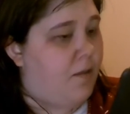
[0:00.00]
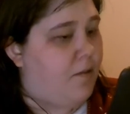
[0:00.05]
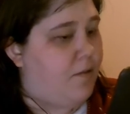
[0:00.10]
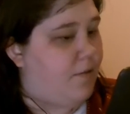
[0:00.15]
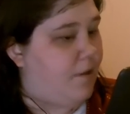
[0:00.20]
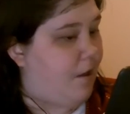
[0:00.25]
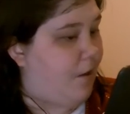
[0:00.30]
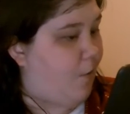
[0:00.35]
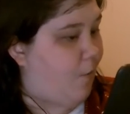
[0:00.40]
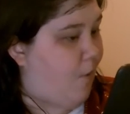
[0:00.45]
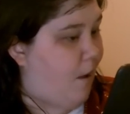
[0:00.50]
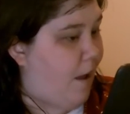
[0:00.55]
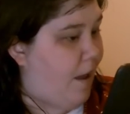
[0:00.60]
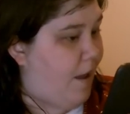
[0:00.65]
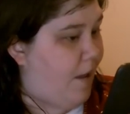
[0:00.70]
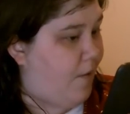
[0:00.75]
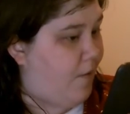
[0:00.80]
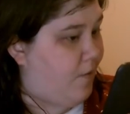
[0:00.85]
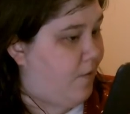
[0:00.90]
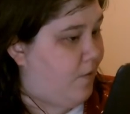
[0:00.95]

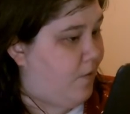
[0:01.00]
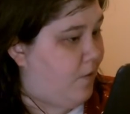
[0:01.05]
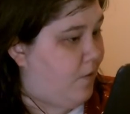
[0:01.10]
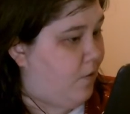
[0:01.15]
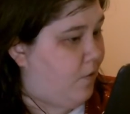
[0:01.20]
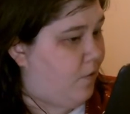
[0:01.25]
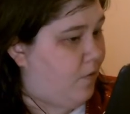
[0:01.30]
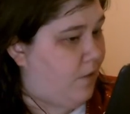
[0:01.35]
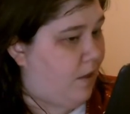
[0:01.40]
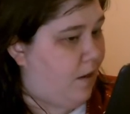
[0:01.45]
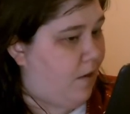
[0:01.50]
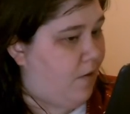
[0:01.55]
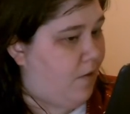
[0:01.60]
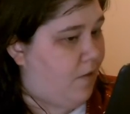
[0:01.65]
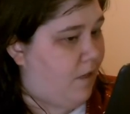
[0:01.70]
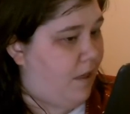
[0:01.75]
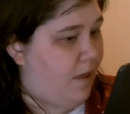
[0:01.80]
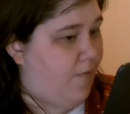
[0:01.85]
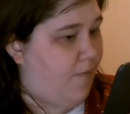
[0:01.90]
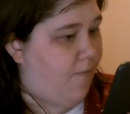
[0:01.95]
Zachariah still stared at
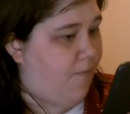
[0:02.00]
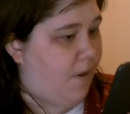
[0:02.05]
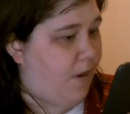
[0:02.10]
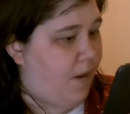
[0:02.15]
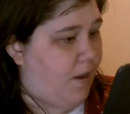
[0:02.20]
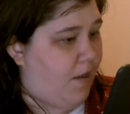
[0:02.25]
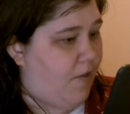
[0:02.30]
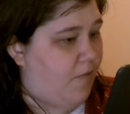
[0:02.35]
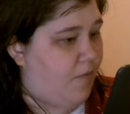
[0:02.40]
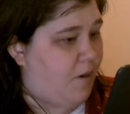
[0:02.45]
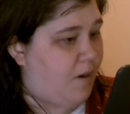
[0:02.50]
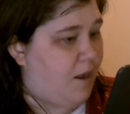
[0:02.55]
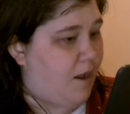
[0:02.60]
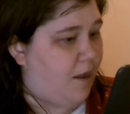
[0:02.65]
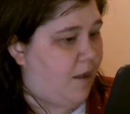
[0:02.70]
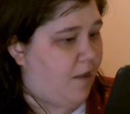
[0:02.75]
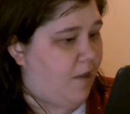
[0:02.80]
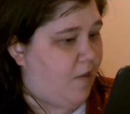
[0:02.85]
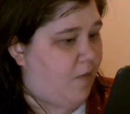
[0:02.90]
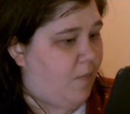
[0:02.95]
the infant as
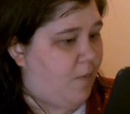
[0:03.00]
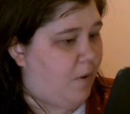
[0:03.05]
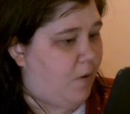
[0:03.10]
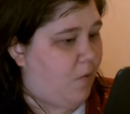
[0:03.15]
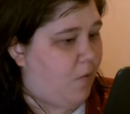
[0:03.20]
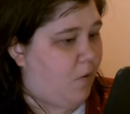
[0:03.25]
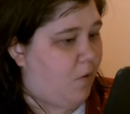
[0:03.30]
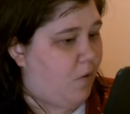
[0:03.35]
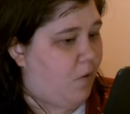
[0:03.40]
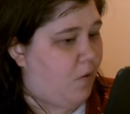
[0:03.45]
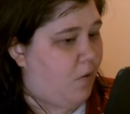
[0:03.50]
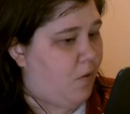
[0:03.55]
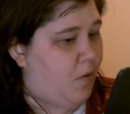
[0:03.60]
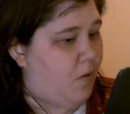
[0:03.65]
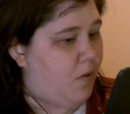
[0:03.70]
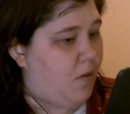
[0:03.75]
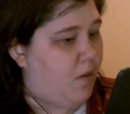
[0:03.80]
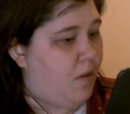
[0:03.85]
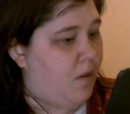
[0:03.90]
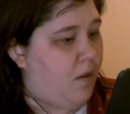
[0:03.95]
Menake spoke.
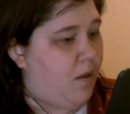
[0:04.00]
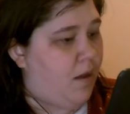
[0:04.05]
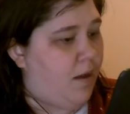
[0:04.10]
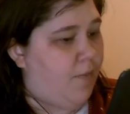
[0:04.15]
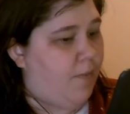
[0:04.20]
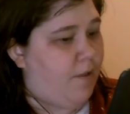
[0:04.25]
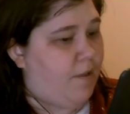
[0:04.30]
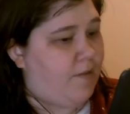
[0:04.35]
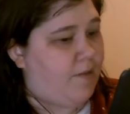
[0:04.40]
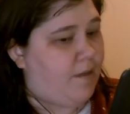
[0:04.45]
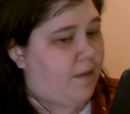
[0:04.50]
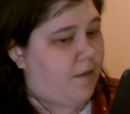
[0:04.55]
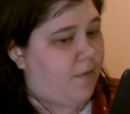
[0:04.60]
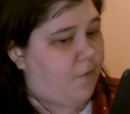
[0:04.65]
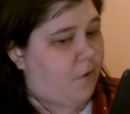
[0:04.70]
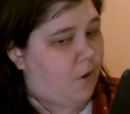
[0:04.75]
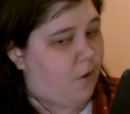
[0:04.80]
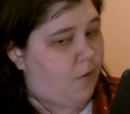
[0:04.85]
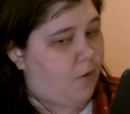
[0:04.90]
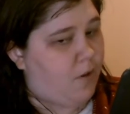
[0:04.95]
A blessing of
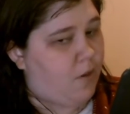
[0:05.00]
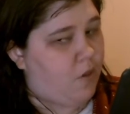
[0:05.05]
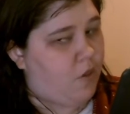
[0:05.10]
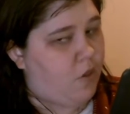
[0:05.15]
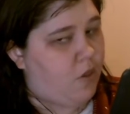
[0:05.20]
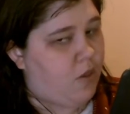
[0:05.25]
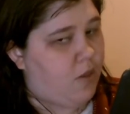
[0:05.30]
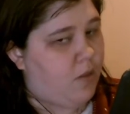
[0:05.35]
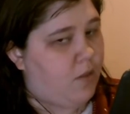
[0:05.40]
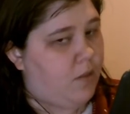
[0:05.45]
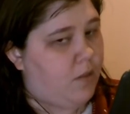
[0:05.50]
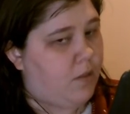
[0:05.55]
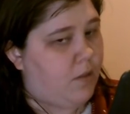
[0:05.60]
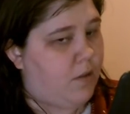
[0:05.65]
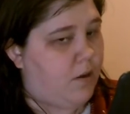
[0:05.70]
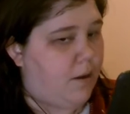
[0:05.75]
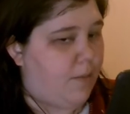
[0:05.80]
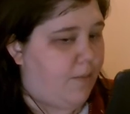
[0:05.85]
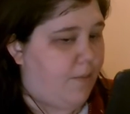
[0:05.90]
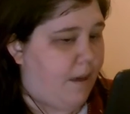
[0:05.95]
courage?
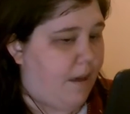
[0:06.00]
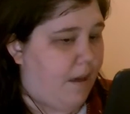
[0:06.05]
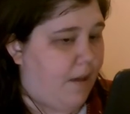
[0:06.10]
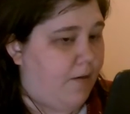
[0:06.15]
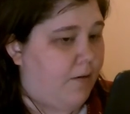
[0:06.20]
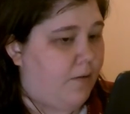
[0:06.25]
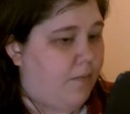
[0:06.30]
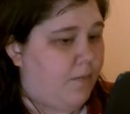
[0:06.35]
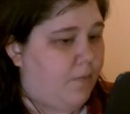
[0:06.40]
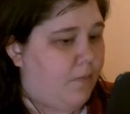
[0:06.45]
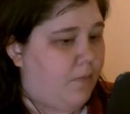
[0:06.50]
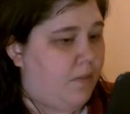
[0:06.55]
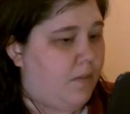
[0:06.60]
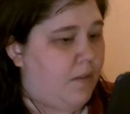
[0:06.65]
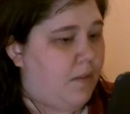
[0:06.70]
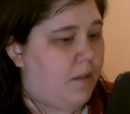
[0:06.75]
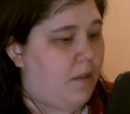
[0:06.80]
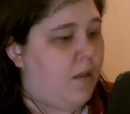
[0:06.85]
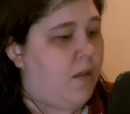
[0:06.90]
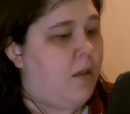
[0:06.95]
Not bad.
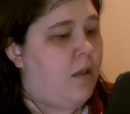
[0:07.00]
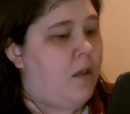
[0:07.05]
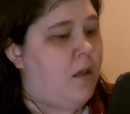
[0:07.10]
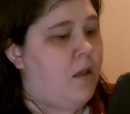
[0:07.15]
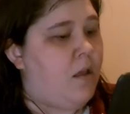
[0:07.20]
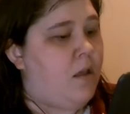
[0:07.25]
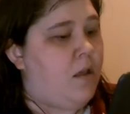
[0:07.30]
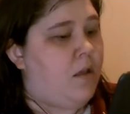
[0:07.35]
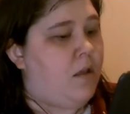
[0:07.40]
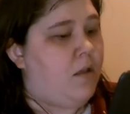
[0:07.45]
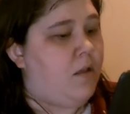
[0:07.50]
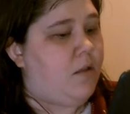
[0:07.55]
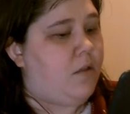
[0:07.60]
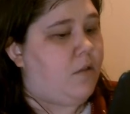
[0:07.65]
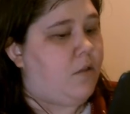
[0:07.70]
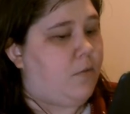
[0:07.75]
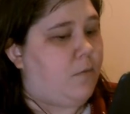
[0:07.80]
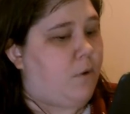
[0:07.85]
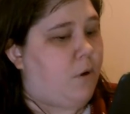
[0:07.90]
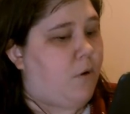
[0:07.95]

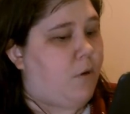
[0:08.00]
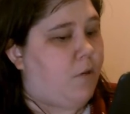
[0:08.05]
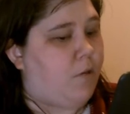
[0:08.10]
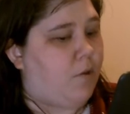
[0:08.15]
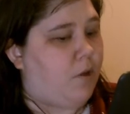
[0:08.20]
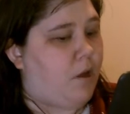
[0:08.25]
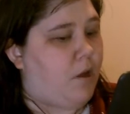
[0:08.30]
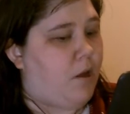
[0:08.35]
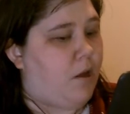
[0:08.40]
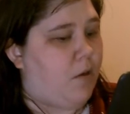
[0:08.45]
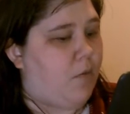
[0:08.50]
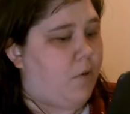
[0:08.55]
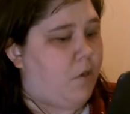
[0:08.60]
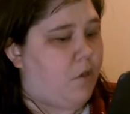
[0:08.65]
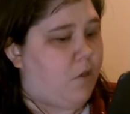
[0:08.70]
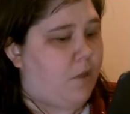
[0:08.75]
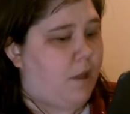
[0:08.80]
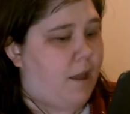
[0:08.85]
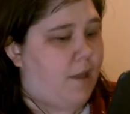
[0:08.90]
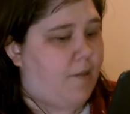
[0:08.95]
The road is long
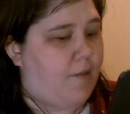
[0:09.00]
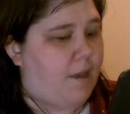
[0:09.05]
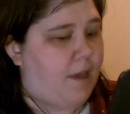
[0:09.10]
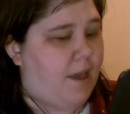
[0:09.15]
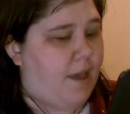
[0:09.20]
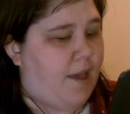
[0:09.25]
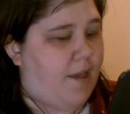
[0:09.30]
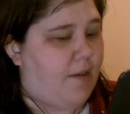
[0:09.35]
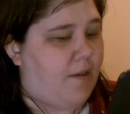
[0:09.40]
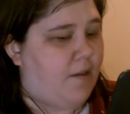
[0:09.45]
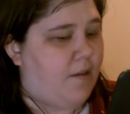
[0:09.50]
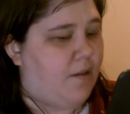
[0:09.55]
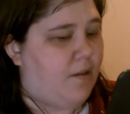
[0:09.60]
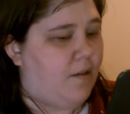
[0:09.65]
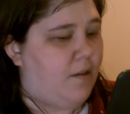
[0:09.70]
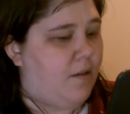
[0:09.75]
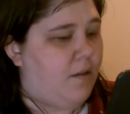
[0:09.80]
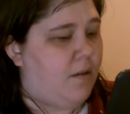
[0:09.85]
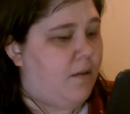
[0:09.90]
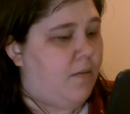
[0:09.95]
which lies ahead,
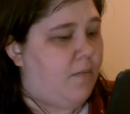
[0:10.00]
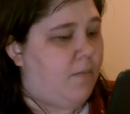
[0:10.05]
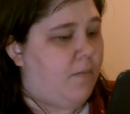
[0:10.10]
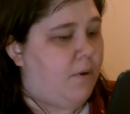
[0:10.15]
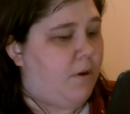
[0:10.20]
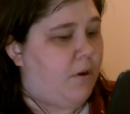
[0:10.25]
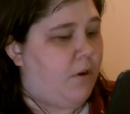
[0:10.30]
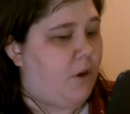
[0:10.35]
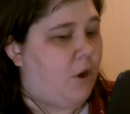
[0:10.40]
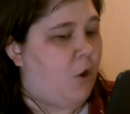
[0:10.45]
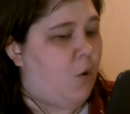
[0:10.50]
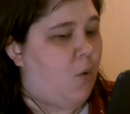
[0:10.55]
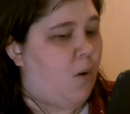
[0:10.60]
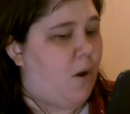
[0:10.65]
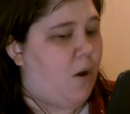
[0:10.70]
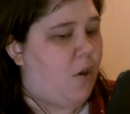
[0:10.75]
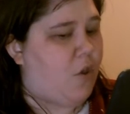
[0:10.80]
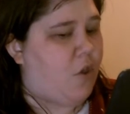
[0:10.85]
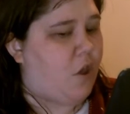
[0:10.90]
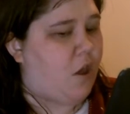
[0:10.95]
but
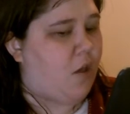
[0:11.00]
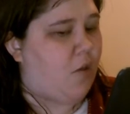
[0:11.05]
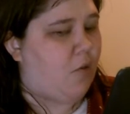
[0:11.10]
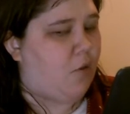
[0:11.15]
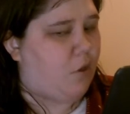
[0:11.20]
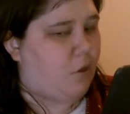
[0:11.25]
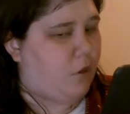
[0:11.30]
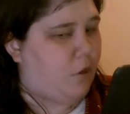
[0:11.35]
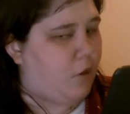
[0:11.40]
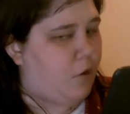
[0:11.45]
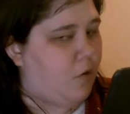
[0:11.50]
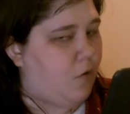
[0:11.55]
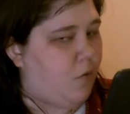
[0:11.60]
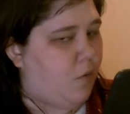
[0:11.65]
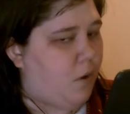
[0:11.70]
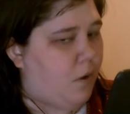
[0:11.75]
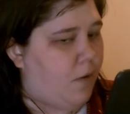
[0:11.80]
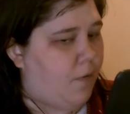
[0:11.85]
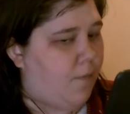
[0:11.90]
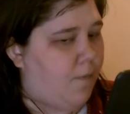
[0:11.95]
nowhere shall
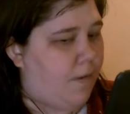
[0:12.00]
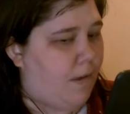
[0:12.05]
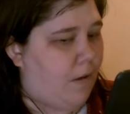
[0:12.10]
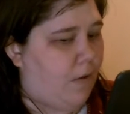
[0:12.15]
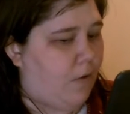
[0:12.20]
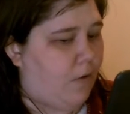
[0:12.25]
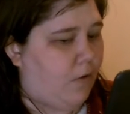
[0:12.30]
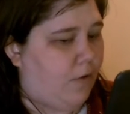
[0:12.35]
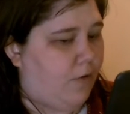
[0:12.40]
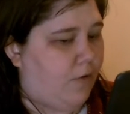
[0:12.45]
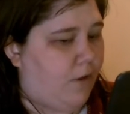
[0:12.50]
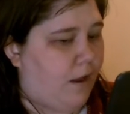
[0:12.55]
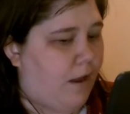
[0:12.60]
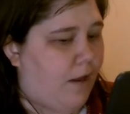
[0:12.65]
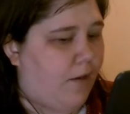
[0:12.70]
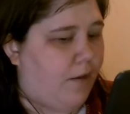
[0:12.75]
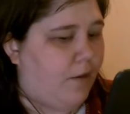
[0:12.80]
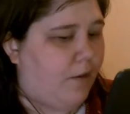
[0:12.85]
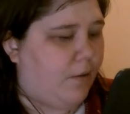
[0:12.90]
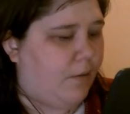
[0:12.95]
you fear to
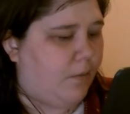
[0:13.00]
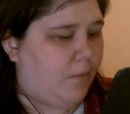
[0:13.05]
tread.